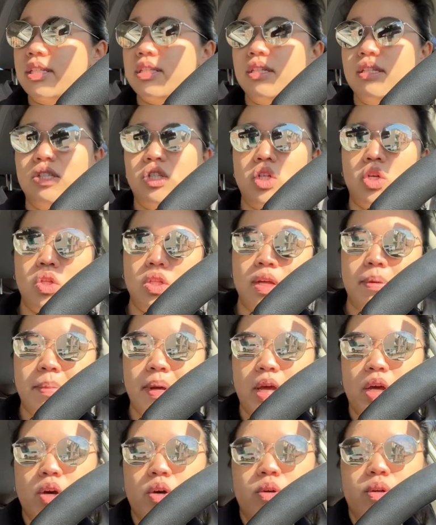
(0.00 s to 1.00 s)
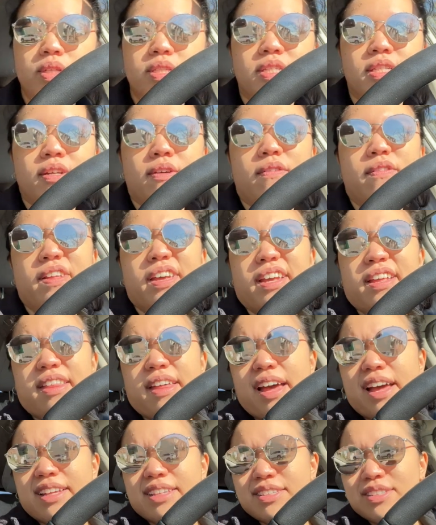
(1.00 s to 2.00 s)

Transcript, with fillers: to adult on my own and stuff like that.